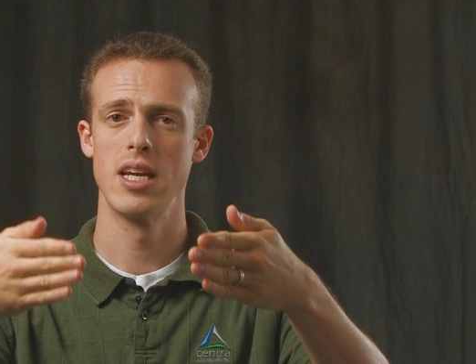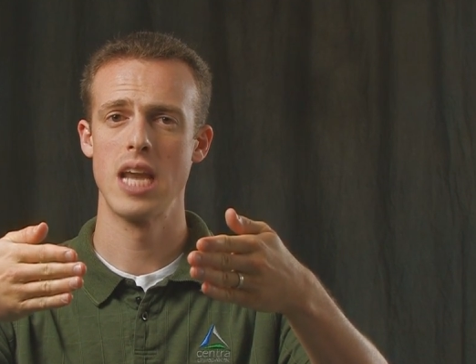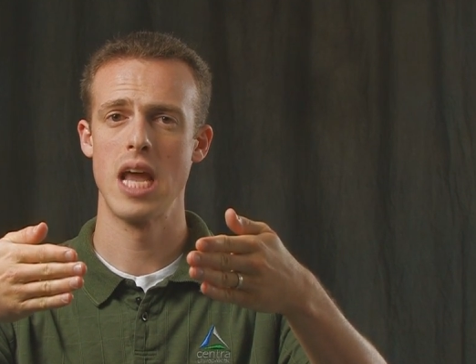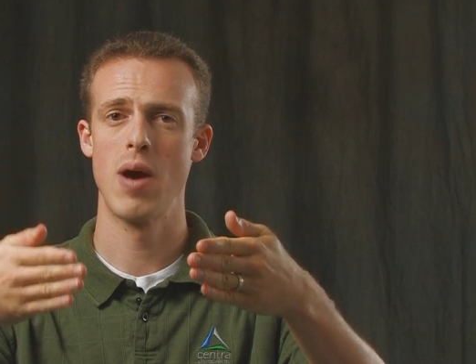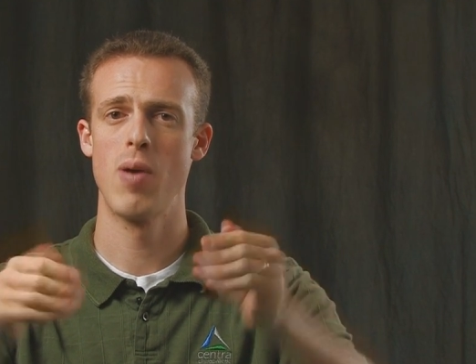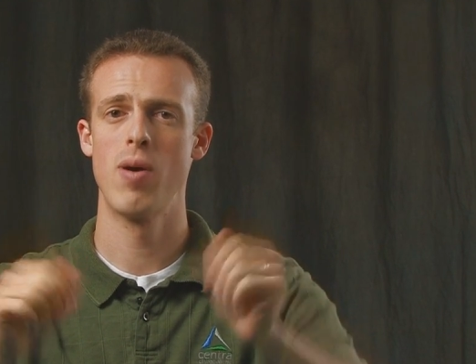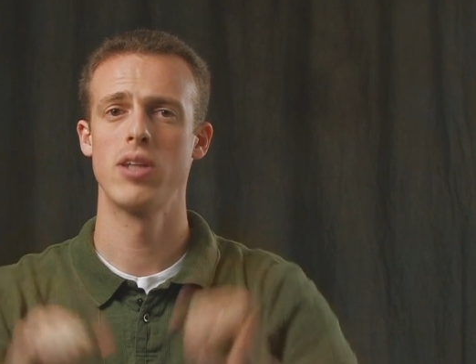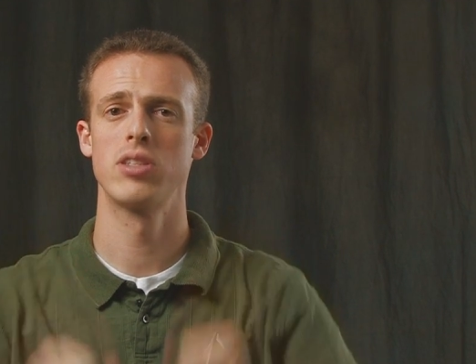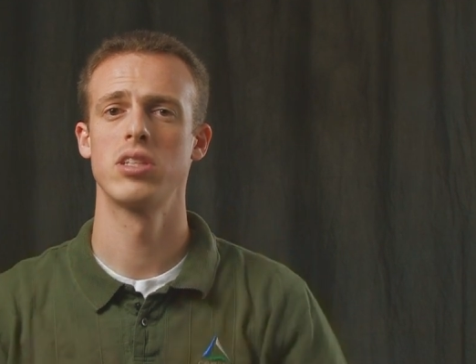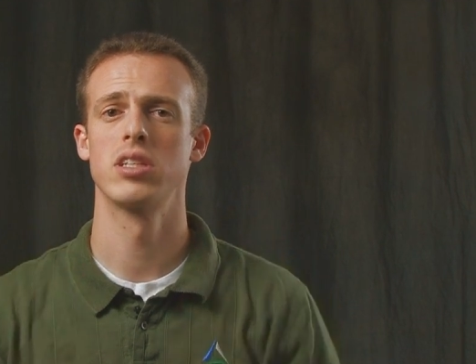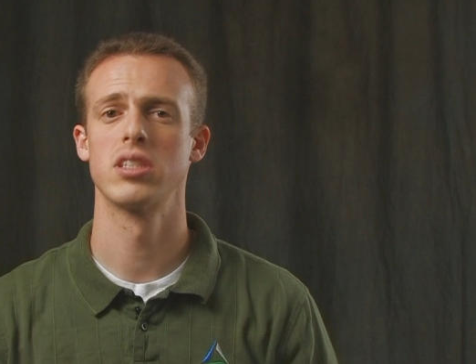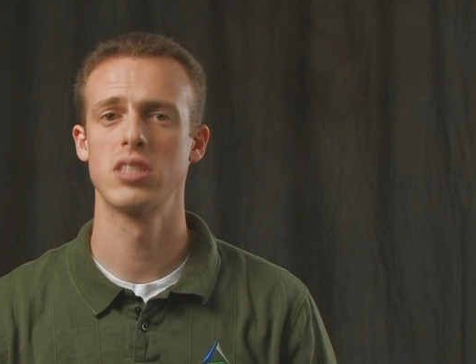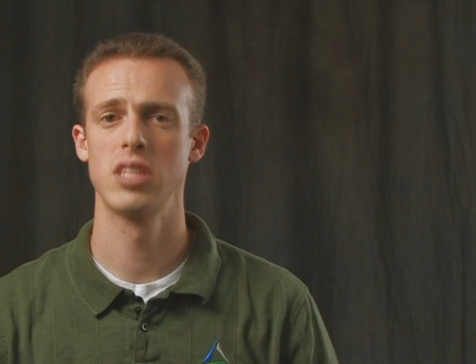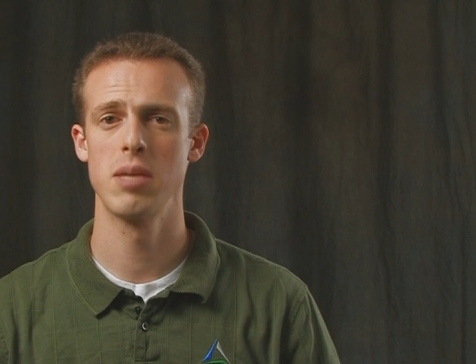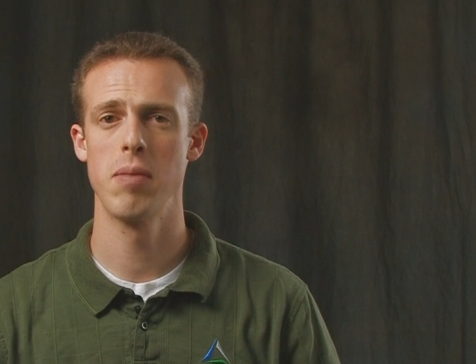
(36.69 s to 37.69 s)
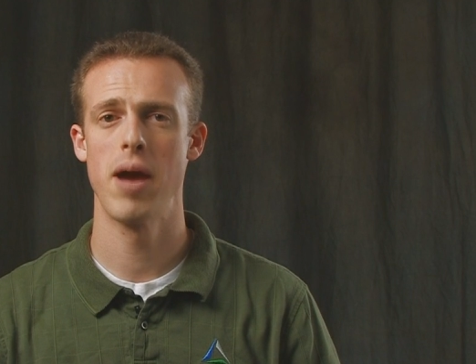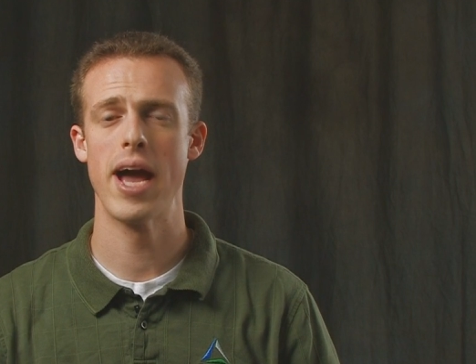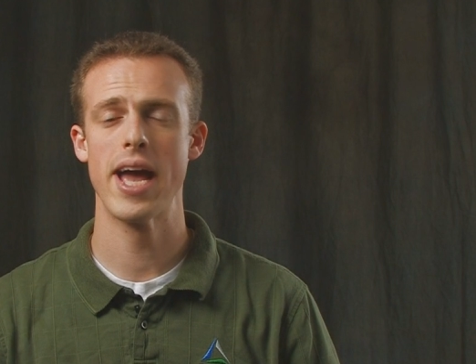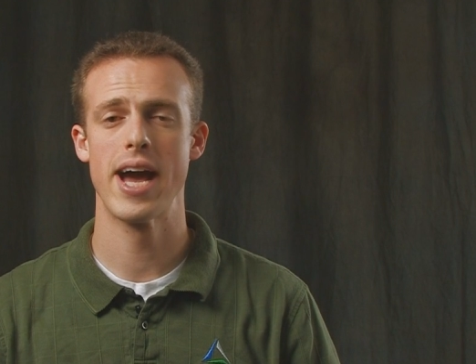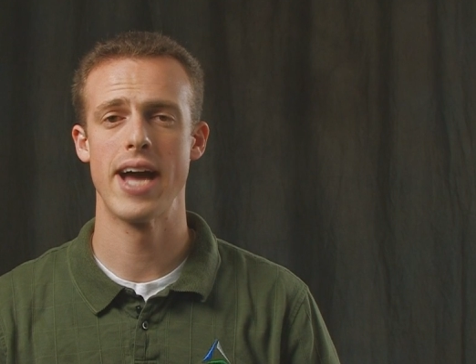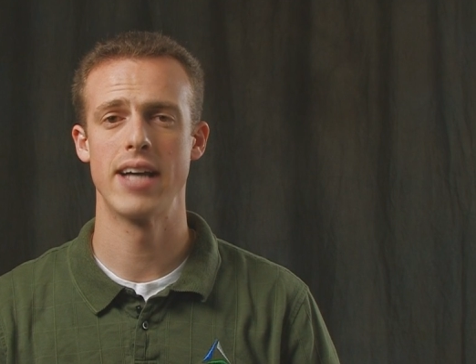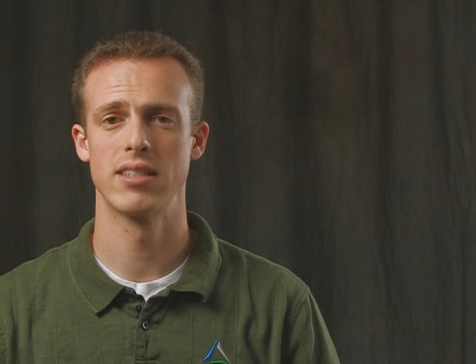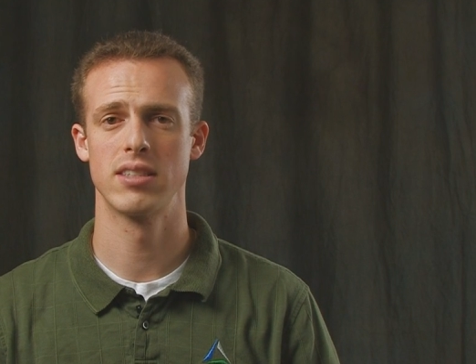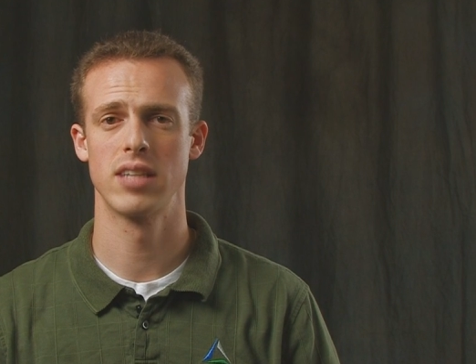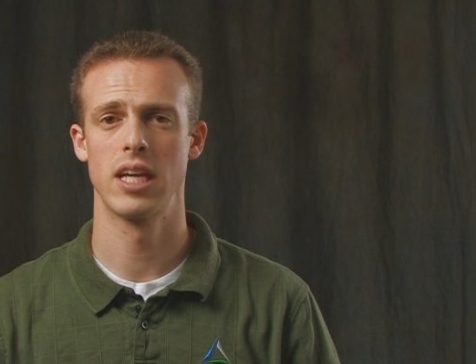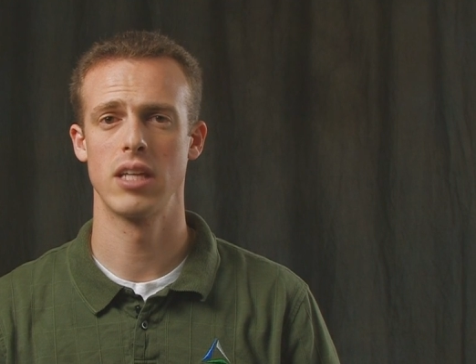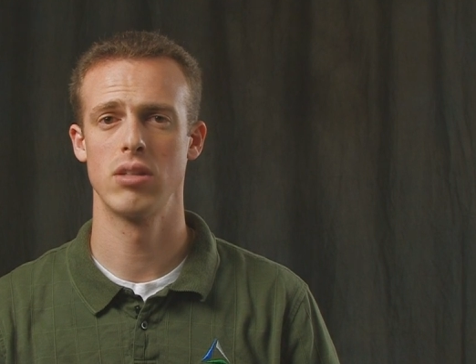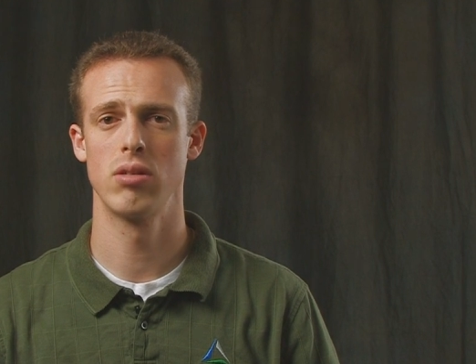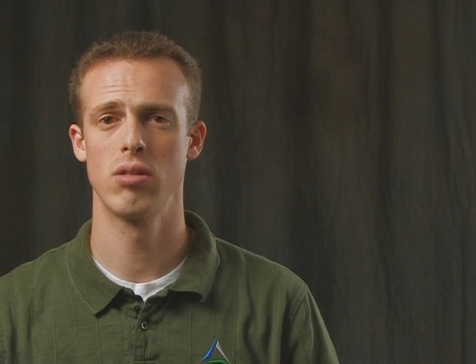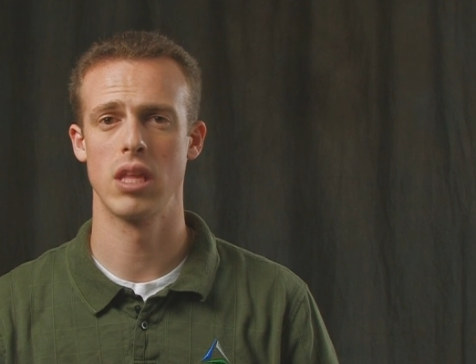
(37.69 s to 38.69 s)
Now I want you to see my eyes as
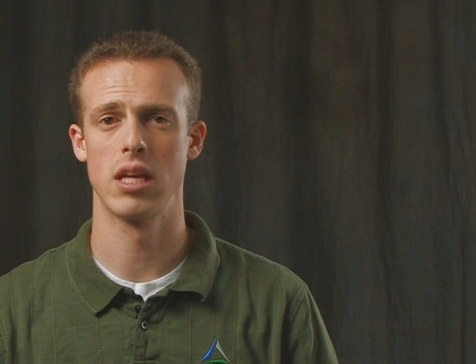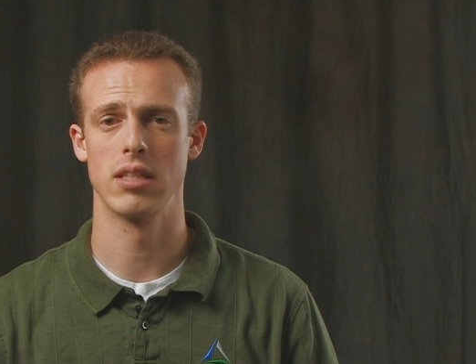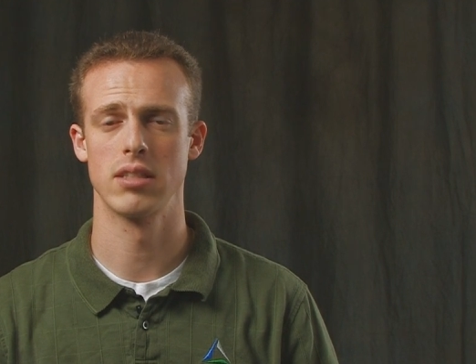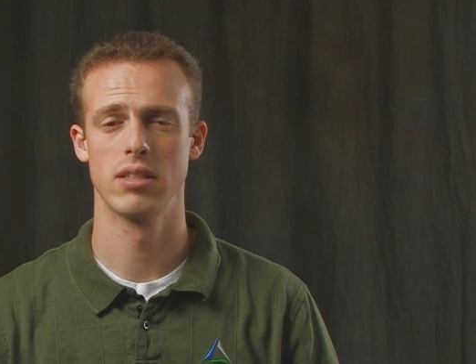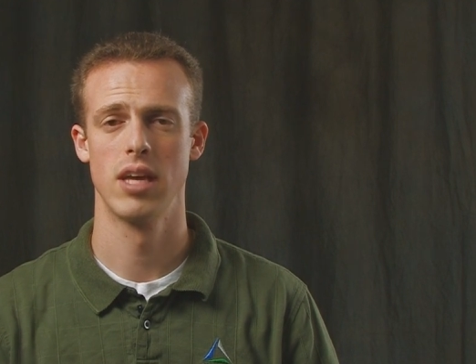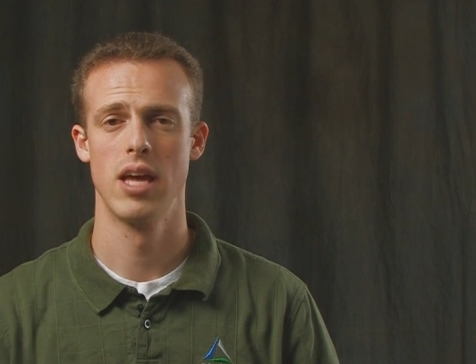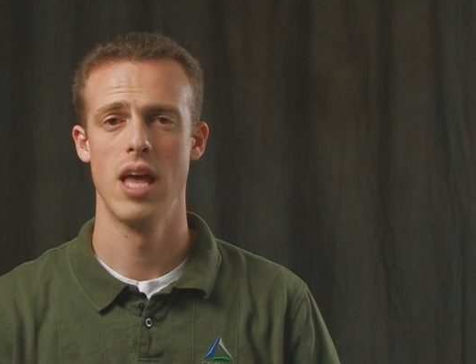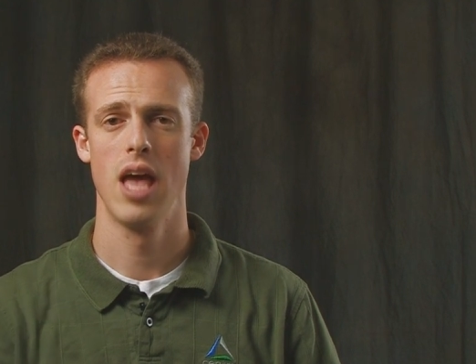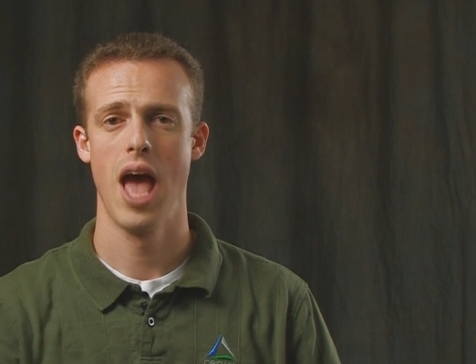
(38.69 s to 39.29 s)
I do this.